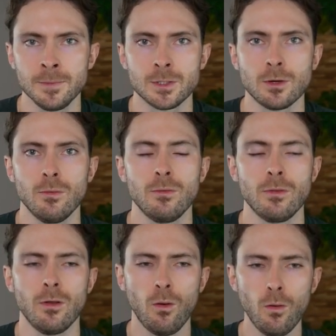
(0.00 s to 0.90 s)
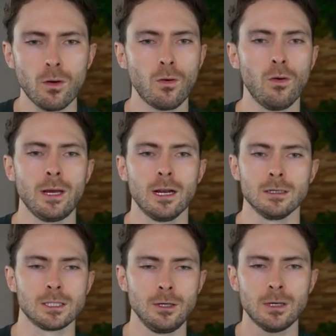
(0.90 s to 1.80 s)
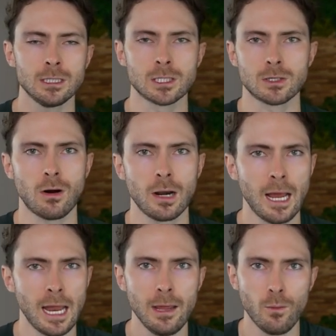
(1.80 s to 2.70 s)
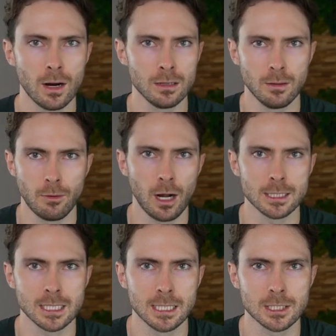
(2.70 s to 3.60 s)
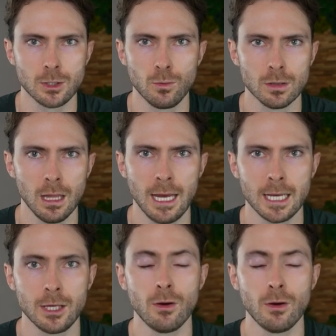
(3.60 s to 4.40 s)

So the whole goal here is you can start anywhere in the process you would like.